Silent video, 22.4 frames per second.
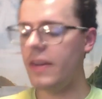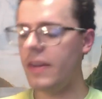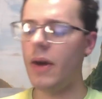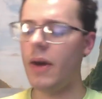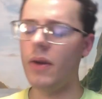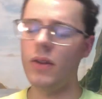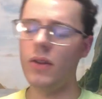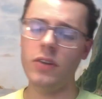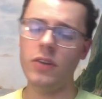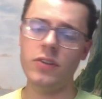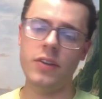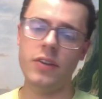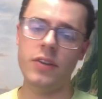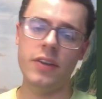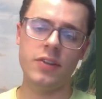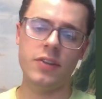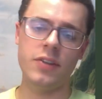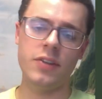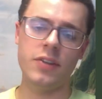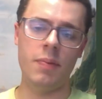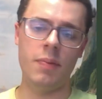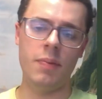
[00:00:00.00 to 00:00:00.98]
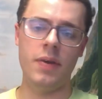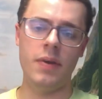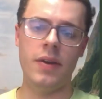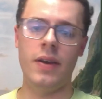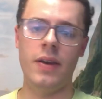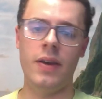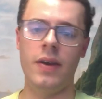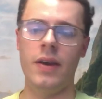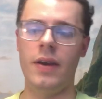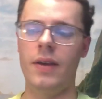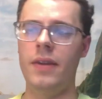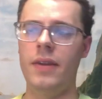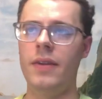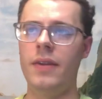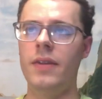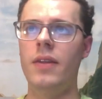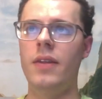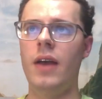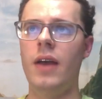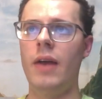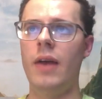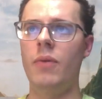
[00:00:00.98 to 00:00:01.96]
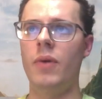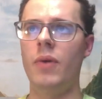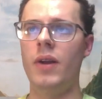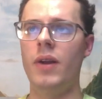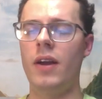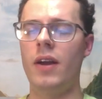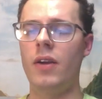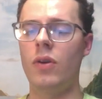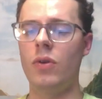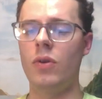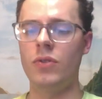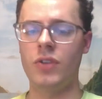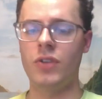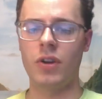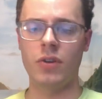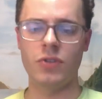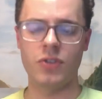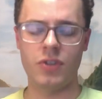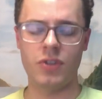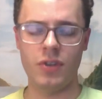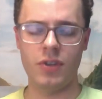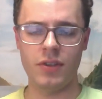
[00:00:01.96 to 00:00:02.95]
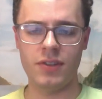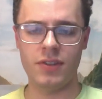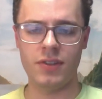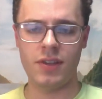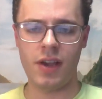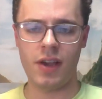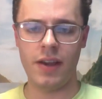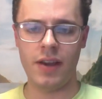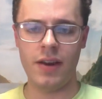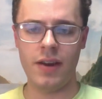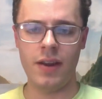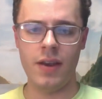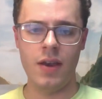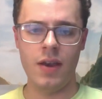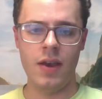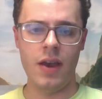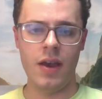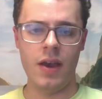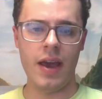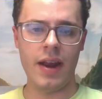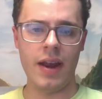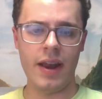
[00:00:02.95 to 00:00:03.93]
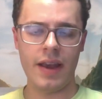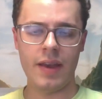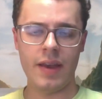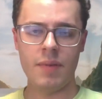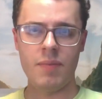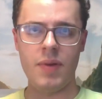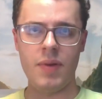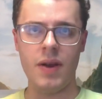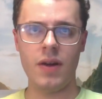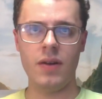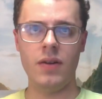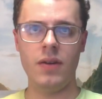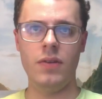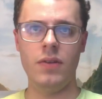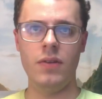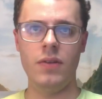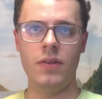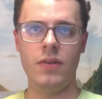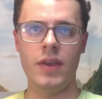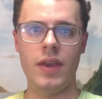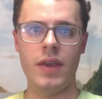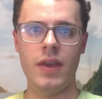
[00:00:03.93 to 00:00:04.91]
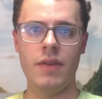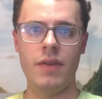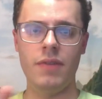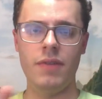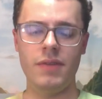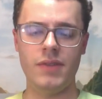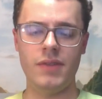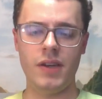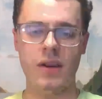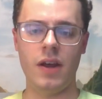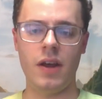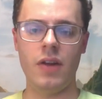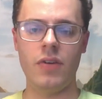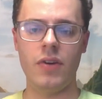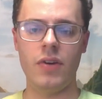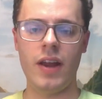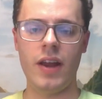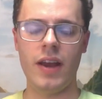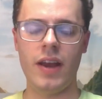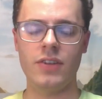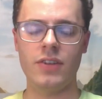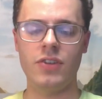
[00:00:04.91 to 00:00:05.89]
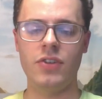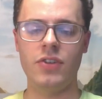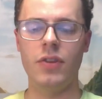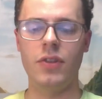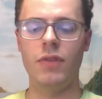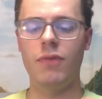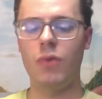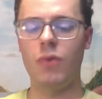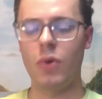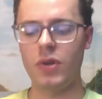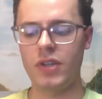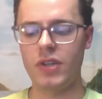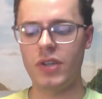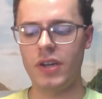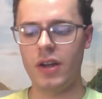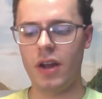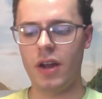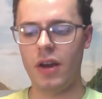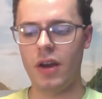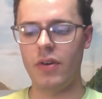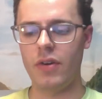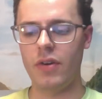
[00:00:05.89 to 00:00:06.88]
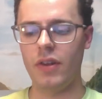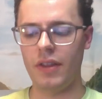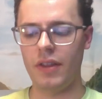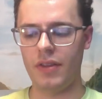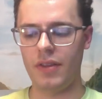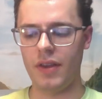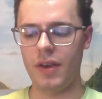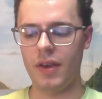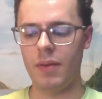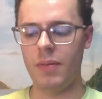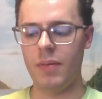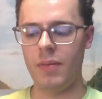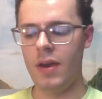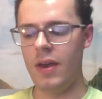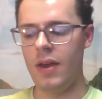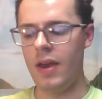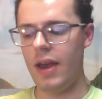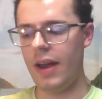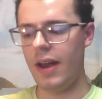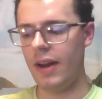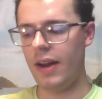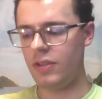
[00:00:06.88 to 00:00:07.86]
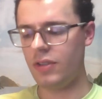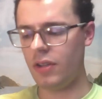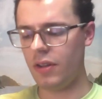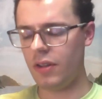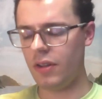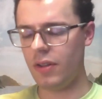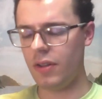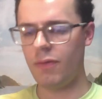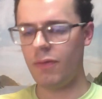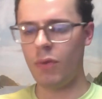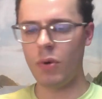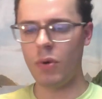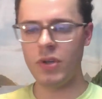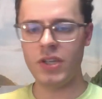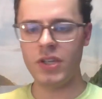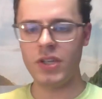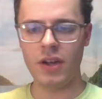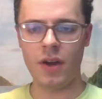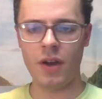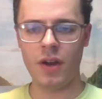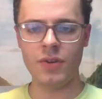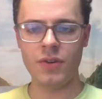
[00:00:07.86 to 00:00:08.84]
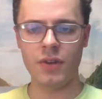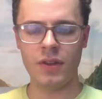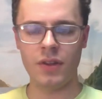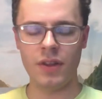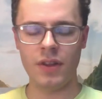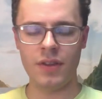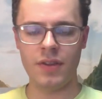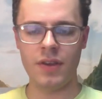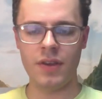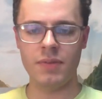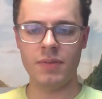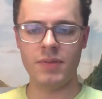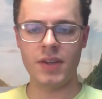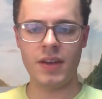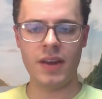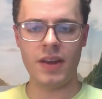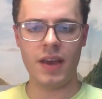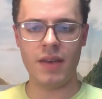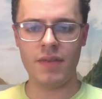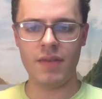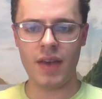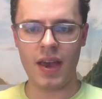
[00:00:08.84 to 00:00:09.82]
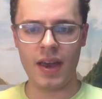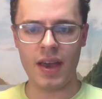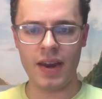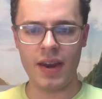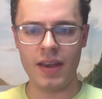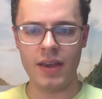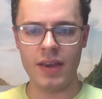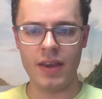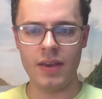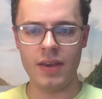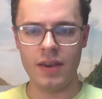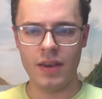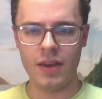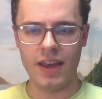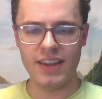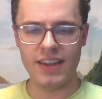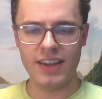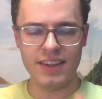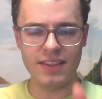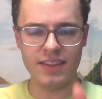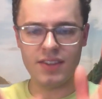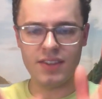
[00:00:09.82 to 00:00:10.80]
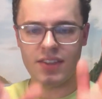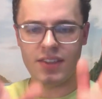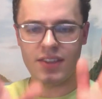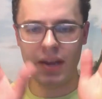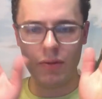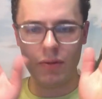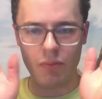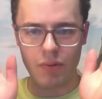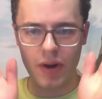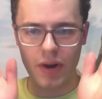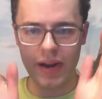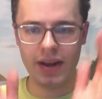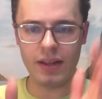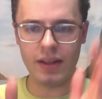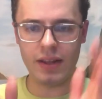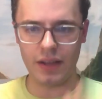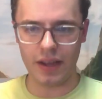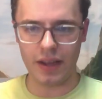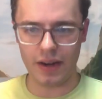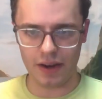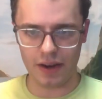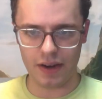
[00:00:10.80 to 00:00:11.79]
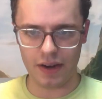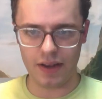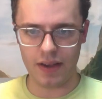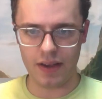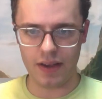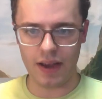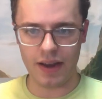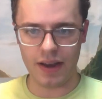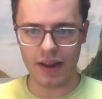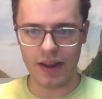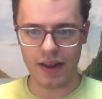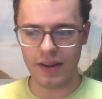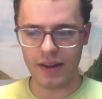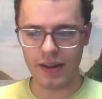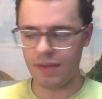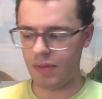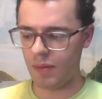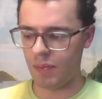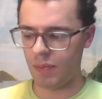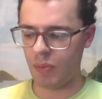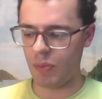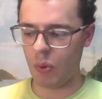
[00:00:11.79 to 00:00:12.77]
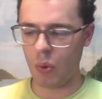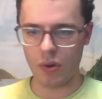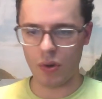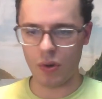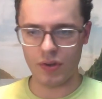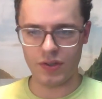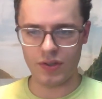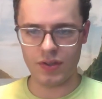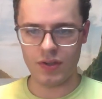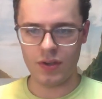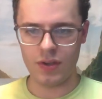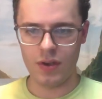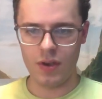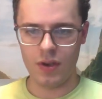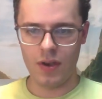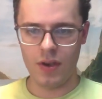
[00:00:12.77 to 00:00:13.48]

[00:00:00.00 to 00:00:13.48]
Now I looked this up, and I went on Goal Zero's site, and I compared the 1500X to the 1400 lithium, and I saw that the 1400 lithium didn't have it didn't say regulated on any of the ports.